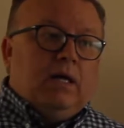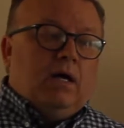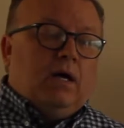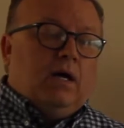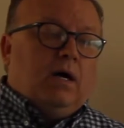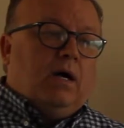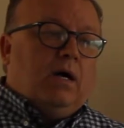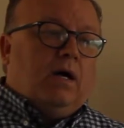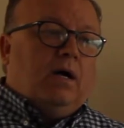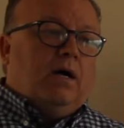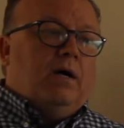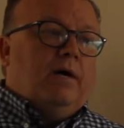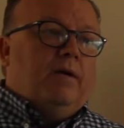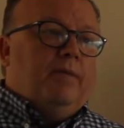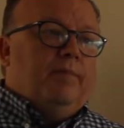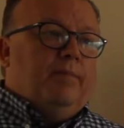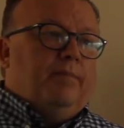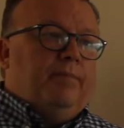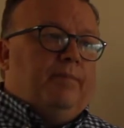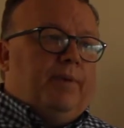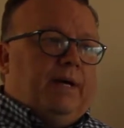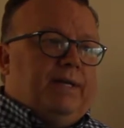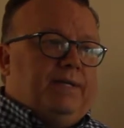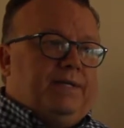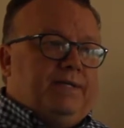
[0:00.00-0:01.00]

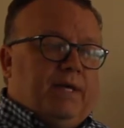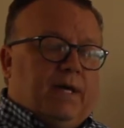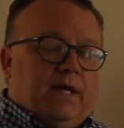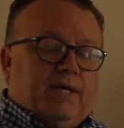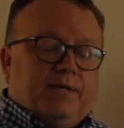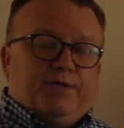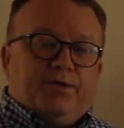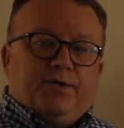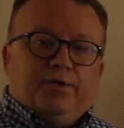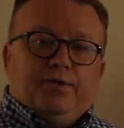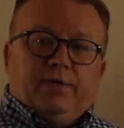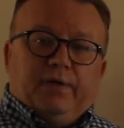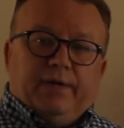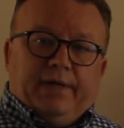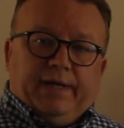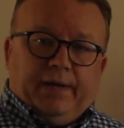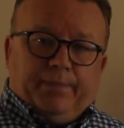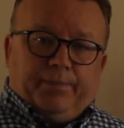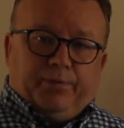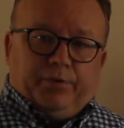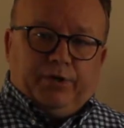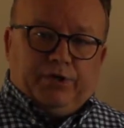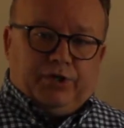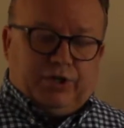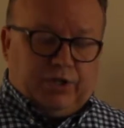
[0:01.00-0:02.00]
But certainly
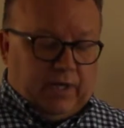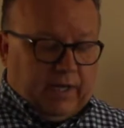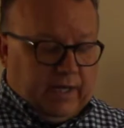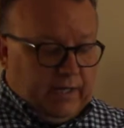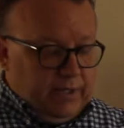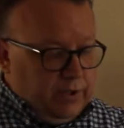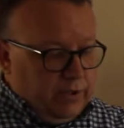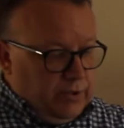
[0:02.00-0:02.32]
appreciate